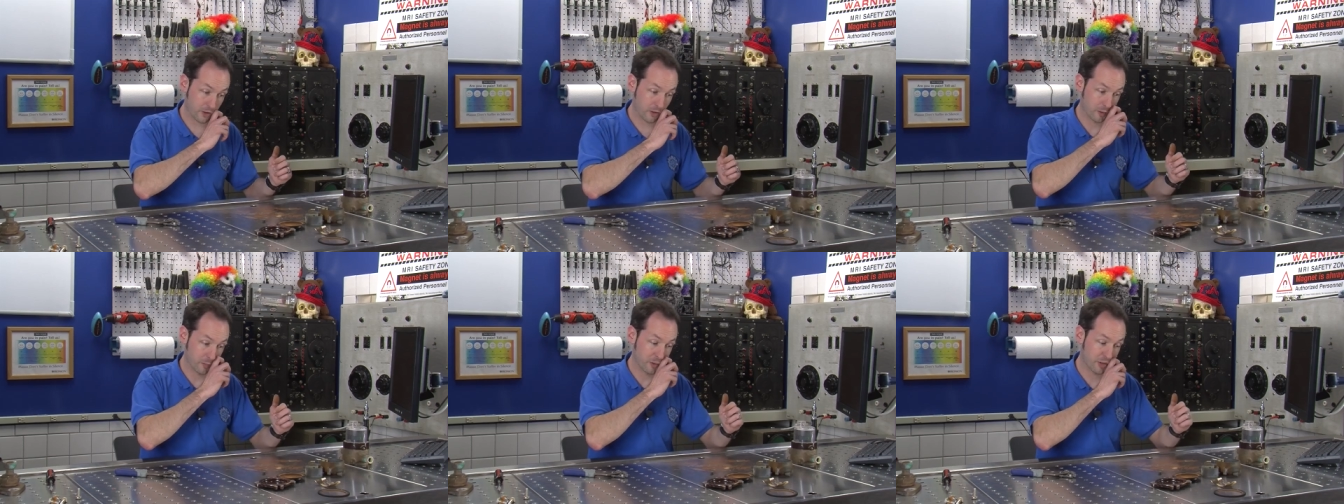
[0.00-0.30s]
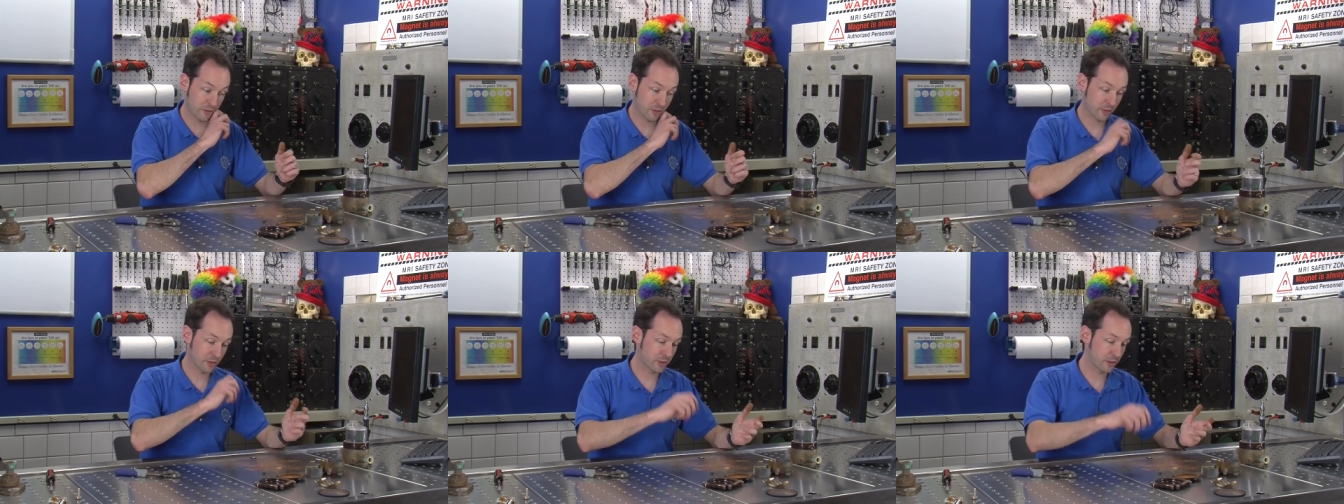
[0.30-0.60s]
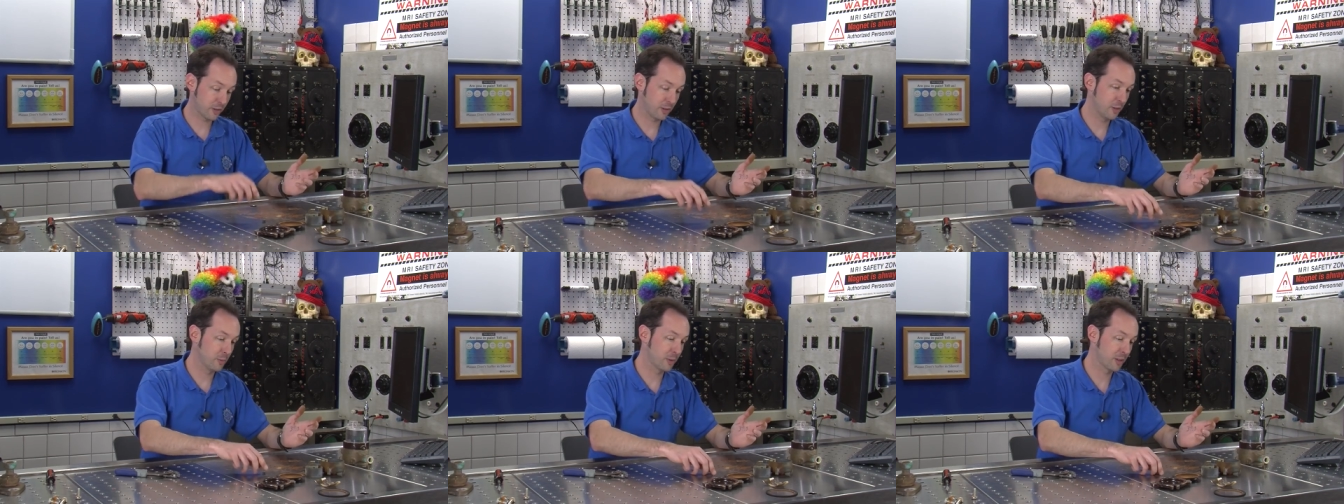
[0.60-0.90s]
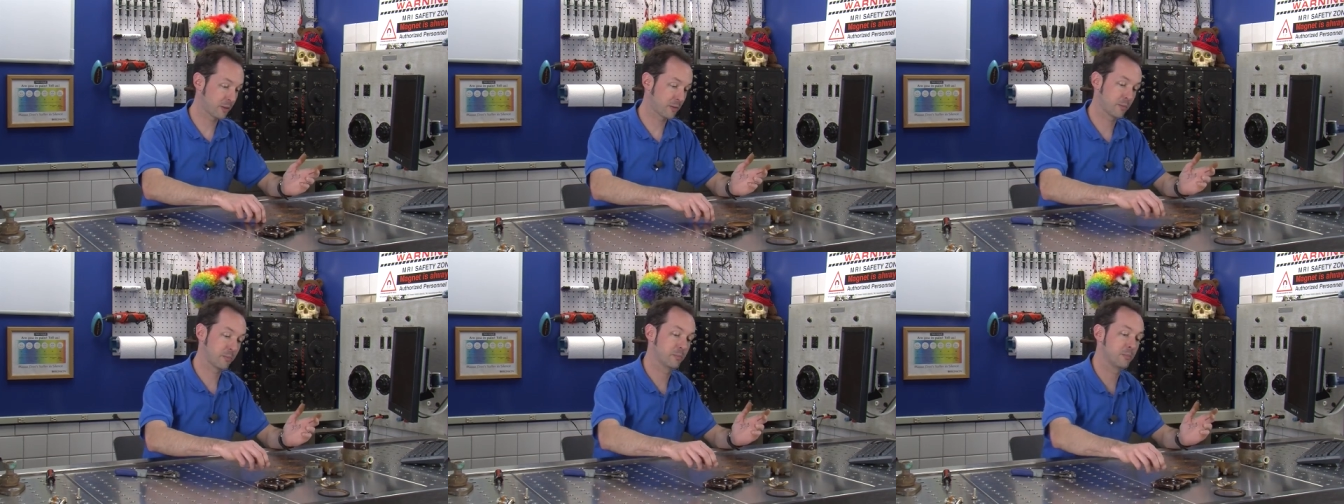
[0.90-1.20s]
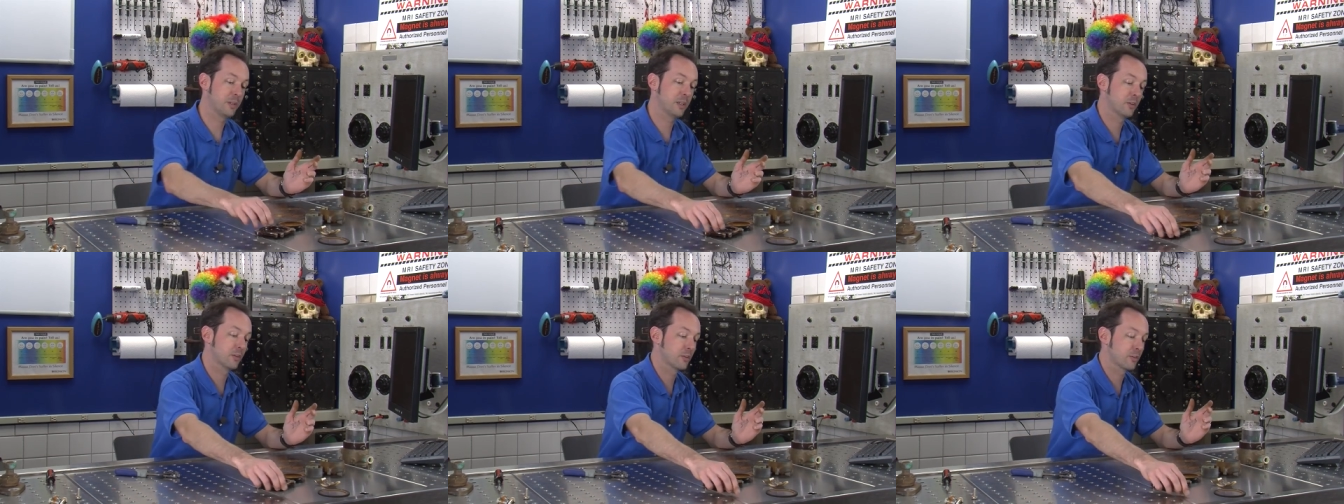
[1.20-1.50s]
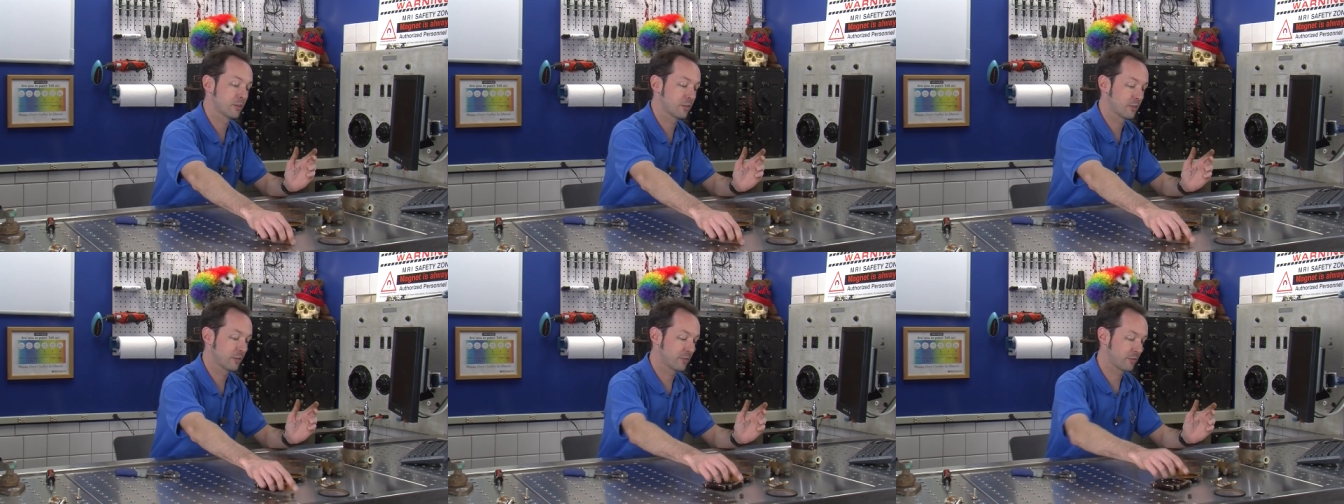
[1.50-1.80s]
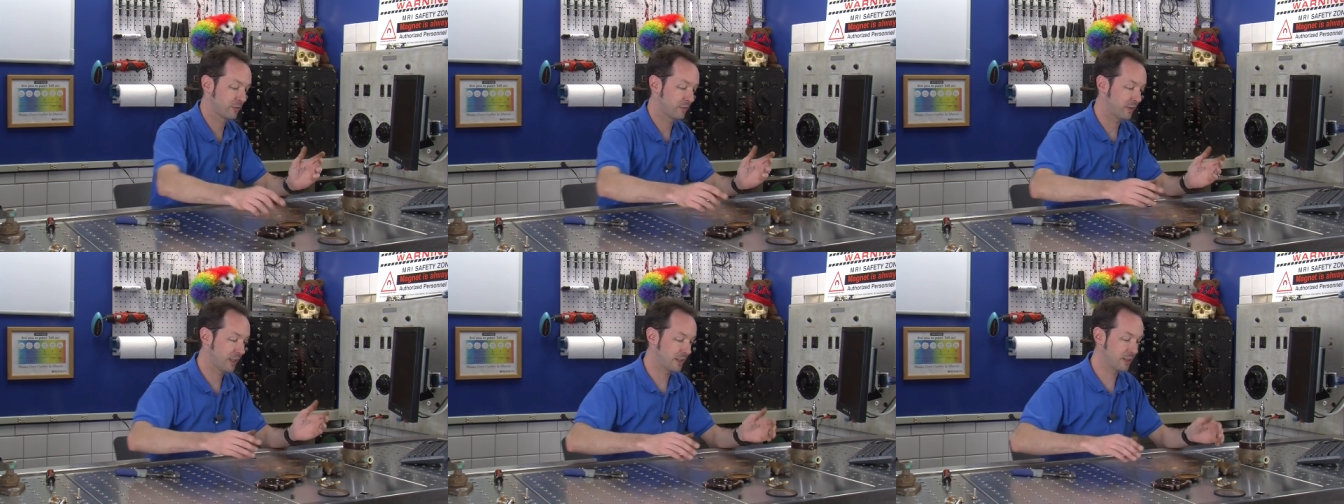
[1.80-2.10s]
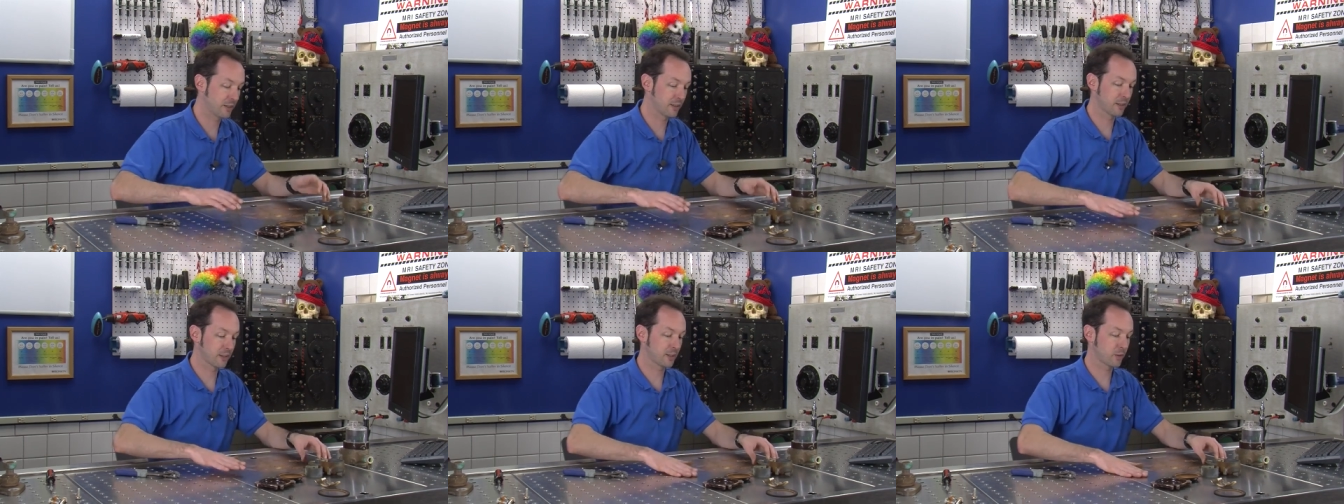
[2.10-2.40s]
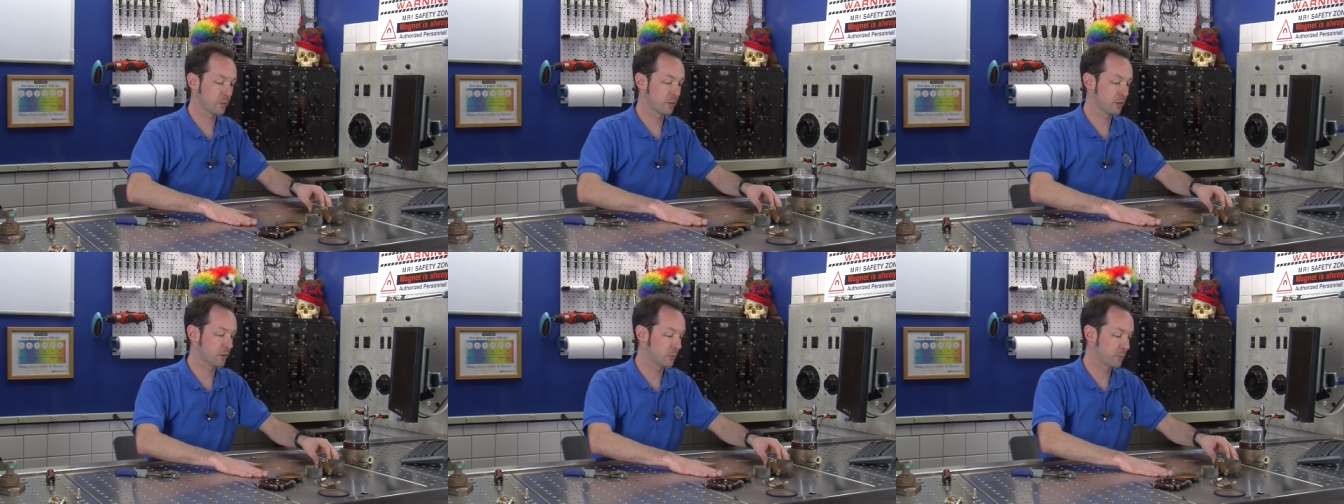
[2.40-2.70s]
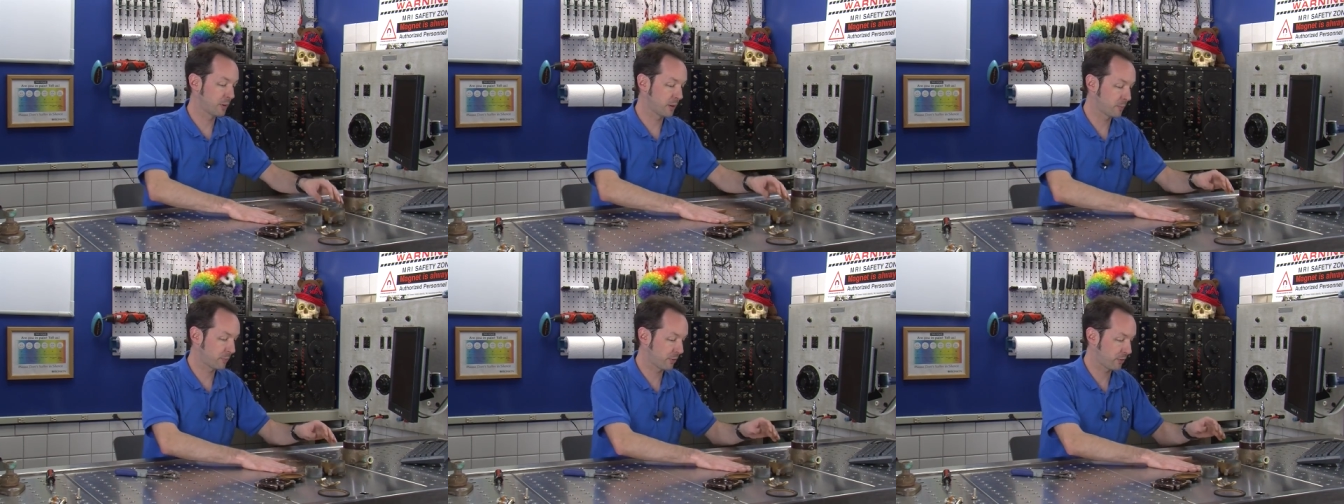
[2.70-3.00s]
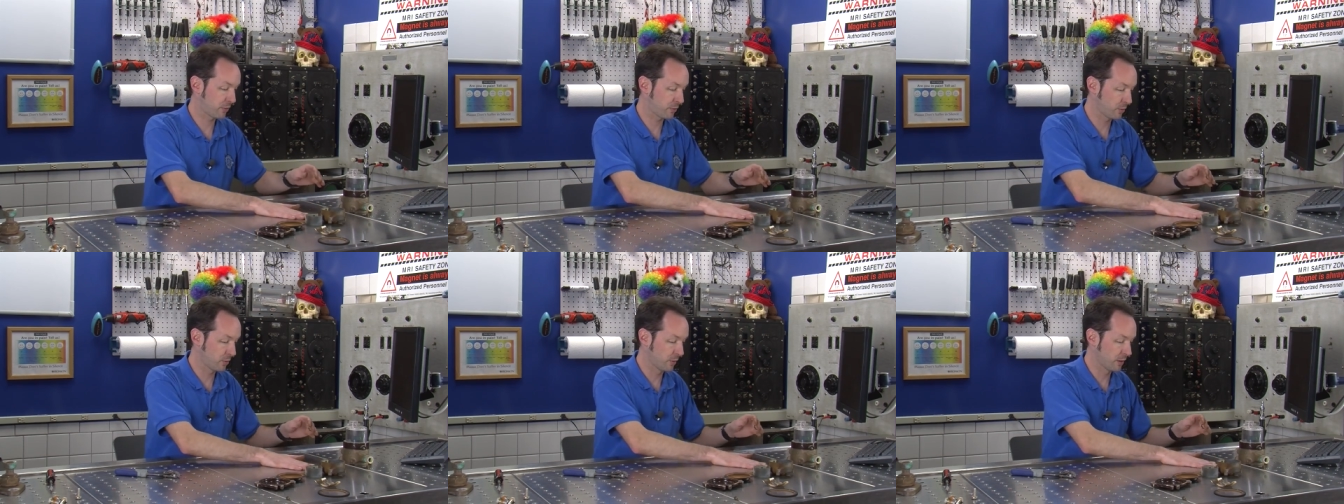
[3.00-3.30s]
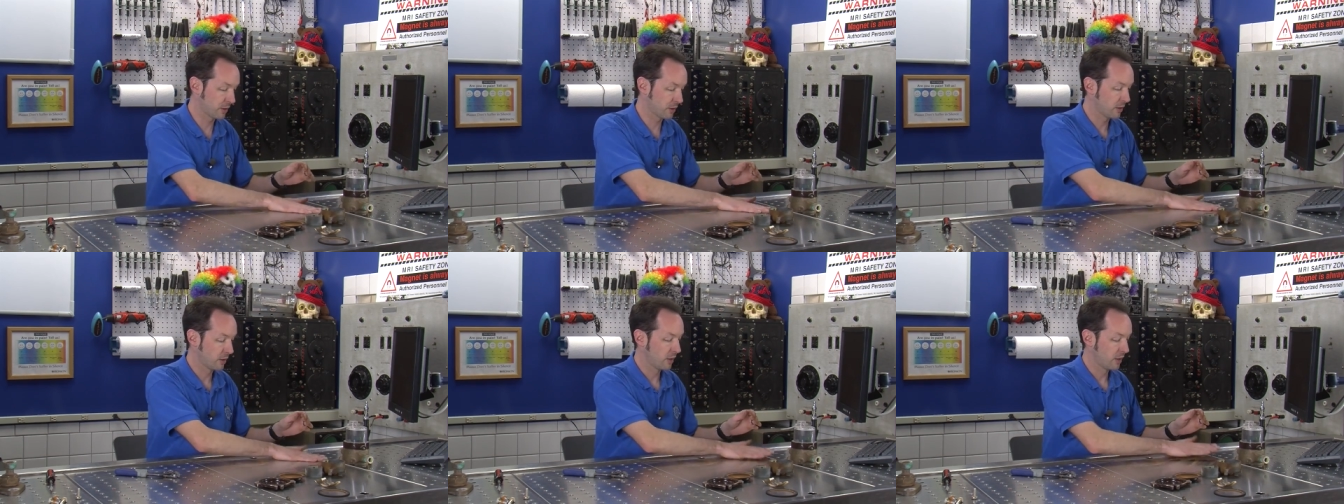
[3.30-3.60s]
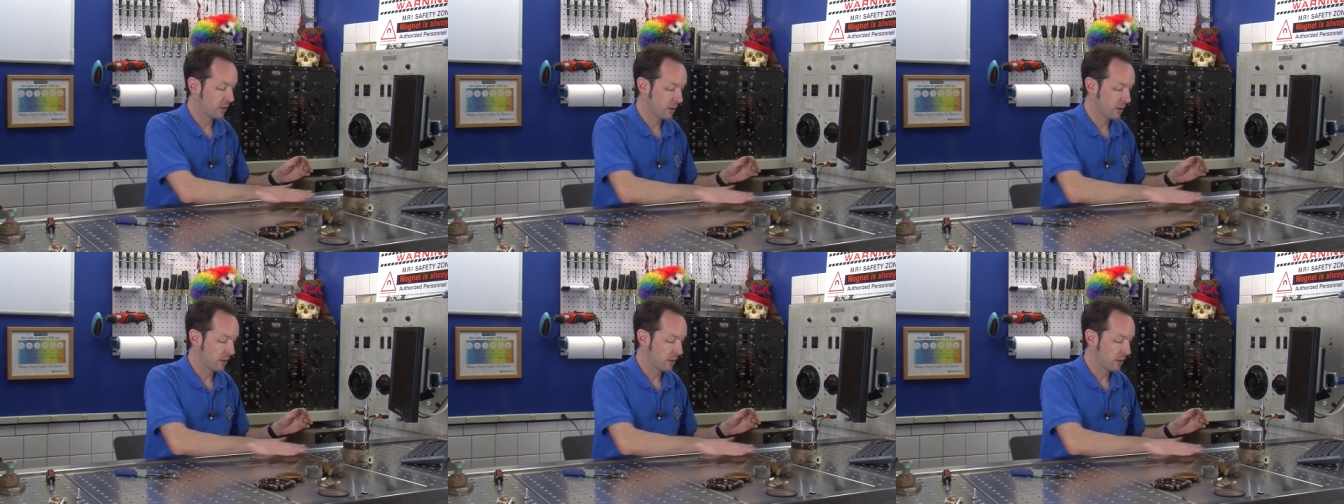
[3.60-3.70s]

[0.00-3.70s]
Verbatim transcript: It'll measure cubic meters of any liquid you pump through it.